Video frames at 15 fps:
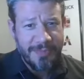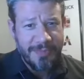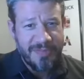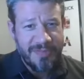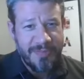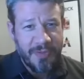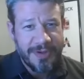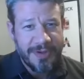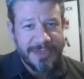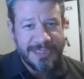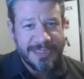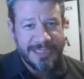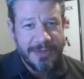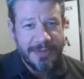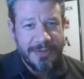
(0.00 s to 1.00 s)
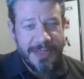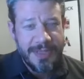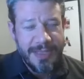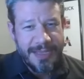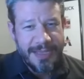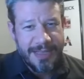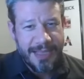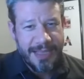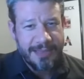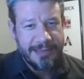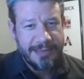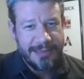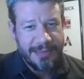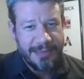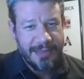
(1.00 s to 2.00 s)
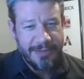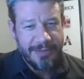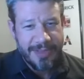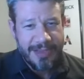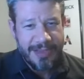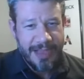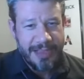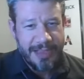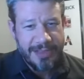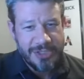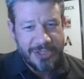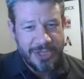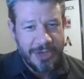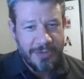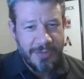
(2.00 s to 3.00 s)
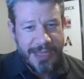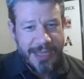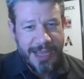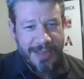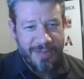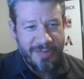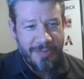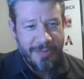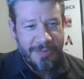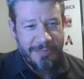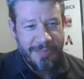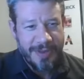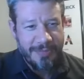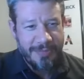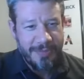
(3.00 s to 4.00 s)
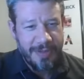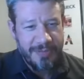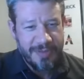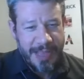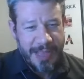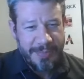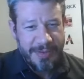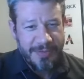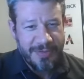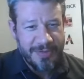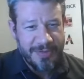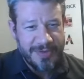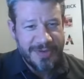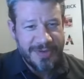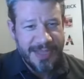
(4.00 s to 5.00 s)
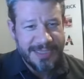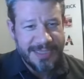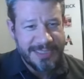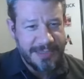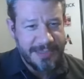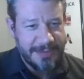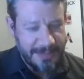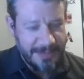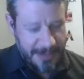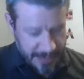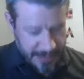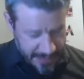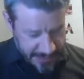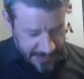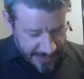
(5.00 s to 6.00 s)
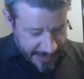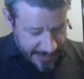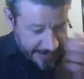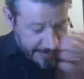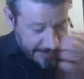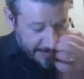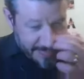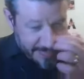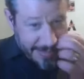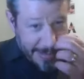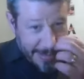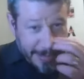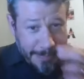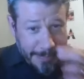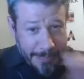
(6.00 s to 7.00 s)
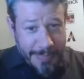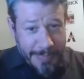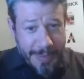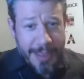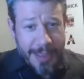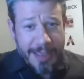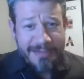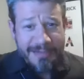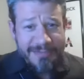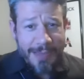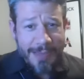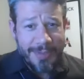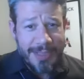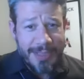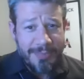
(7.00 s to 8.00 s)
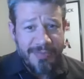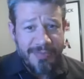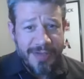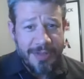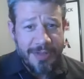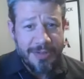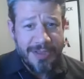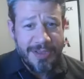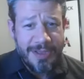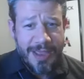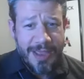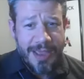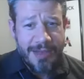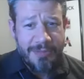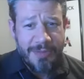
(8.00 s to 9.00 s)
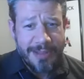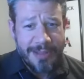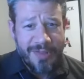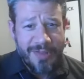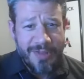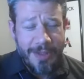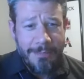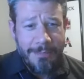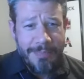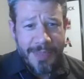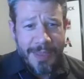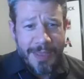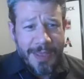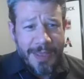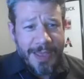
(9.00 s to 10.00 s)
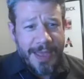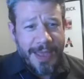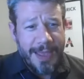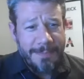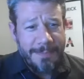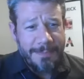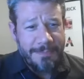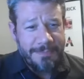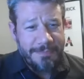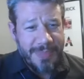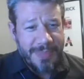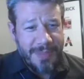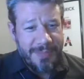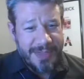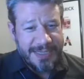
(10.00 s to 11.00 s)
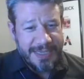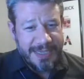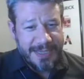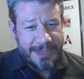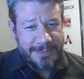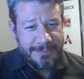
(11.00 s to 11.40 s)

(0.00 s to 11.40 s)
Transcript: was born. So, like, literally, like the show weekends were, you know, overlapping with her due date. So, you know, family prevailed, and rightly so. Um, but uh,